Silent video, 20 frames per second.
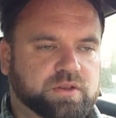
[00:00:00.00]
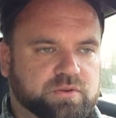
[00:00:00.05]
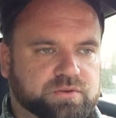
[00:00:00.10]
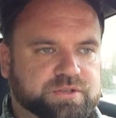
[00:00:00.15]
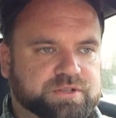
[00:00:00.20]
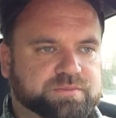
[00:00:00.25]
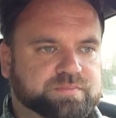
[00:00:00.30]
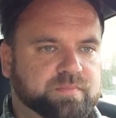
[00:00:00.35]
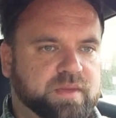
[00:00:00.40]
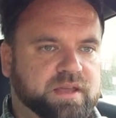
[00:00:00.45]

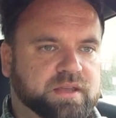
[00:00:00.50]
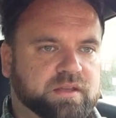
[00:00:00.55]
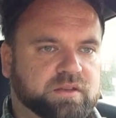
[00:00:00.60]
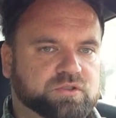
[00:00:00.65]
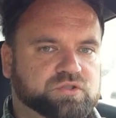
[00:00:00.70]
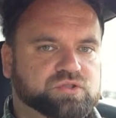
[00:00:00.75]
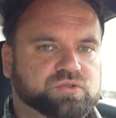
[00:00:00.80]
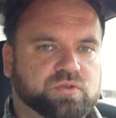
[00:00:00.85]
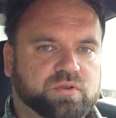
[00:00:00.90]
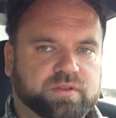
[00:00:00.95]
just making
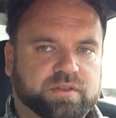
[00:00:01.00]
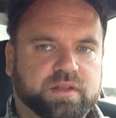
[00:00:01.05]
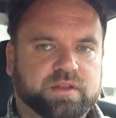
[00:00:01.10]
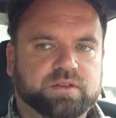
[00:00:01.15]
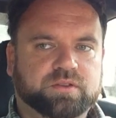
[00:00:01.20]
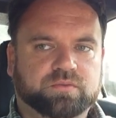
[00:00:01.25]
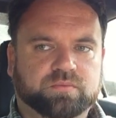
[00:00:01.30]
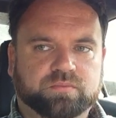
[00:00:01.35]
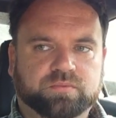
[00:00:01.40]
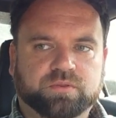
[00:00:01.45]
sure that
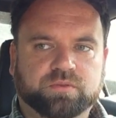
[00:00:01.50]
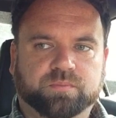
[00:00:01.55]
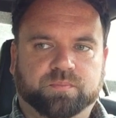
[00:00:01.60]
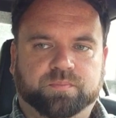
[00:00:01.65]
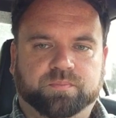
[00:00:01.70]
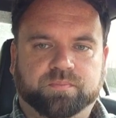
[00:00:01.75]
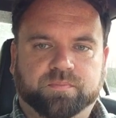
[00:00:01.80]
you